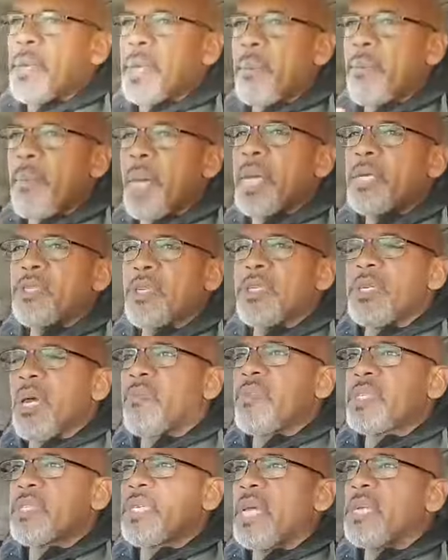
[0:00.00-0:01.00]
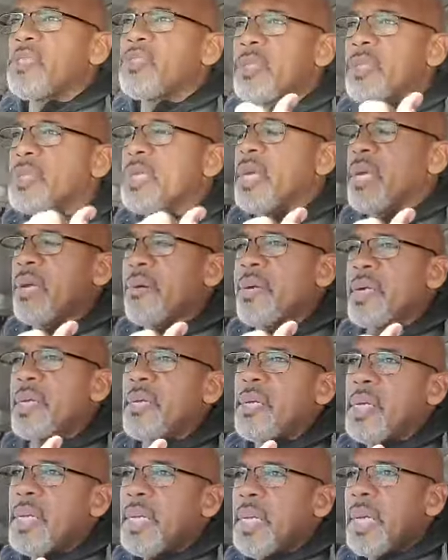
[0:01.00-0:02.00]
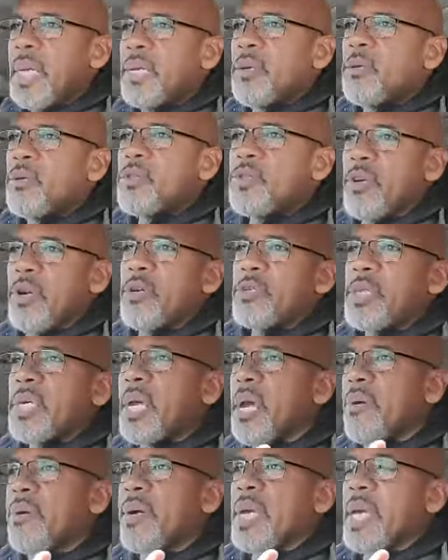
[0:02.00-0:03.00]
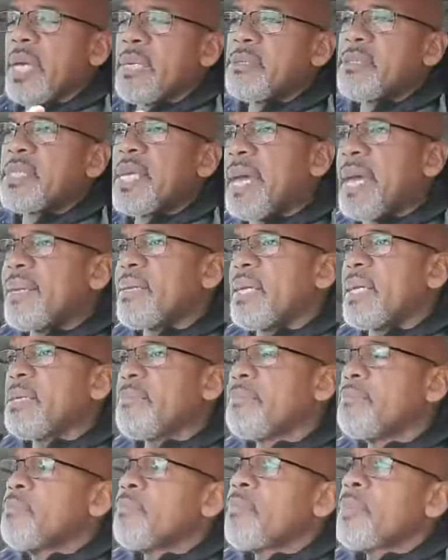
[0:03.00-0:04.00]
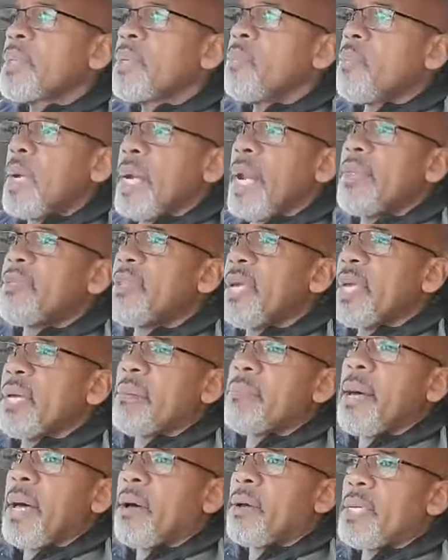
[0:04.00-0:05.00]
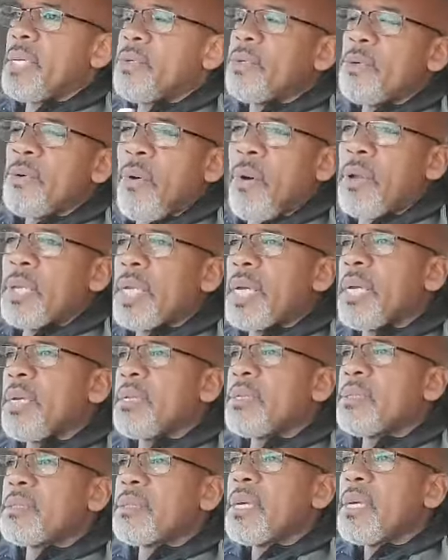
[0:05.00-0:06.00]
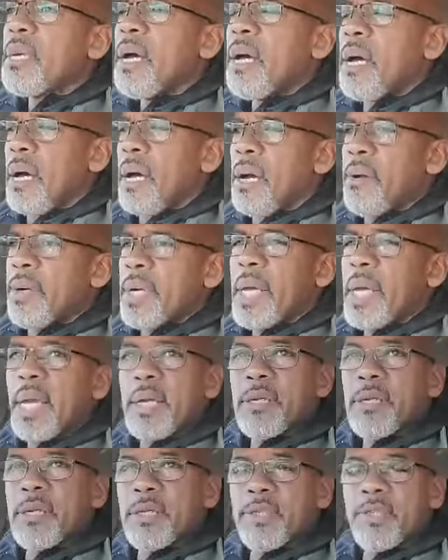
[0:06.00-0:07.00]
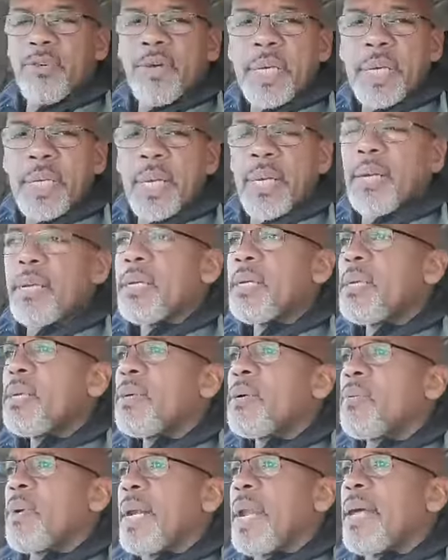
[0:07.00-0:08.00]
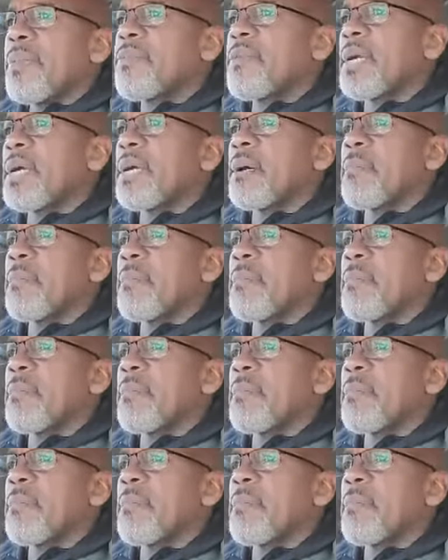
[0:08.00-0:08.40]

of the major devastations here in, in New Jersey, Hurricane Sandy, when I think about in New Orleans, uh, Hurricane Katrina, when I think